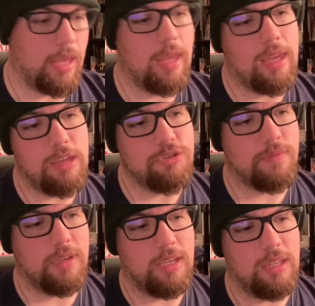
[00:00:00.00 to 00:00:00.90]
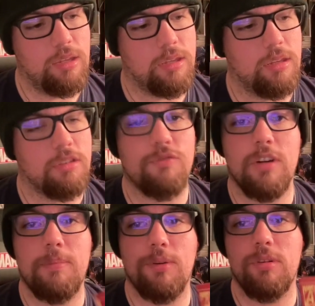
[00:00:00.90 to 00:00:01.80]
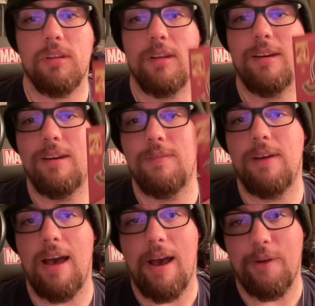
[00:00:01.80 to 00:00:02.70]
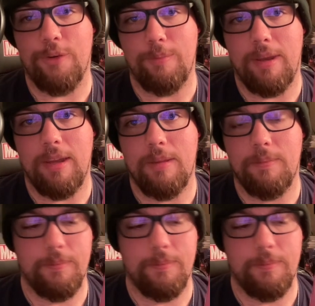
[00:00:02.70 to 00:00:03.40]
Age of Innocence, the Rebirth of Iron Man.